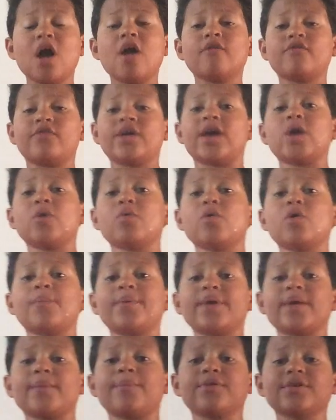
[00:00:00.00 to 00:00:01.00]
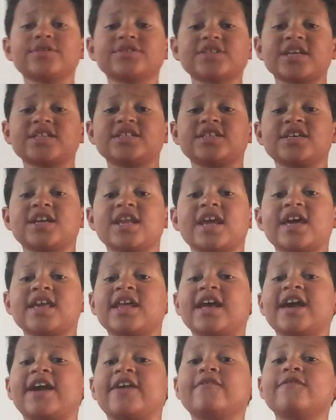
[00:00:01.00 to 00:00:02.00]
They will be presented in
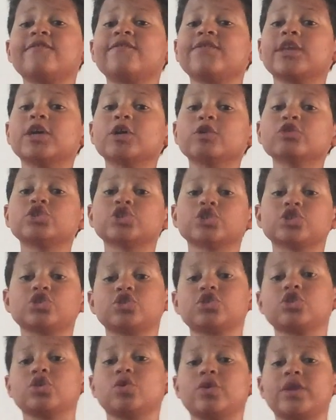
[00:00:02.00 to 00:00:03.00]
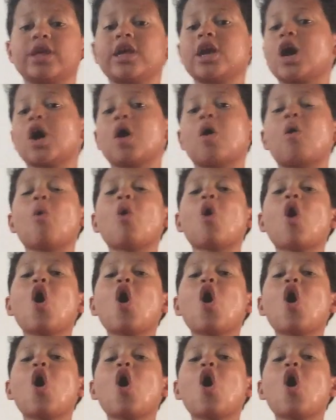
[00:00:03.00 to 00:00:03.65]
a future studio,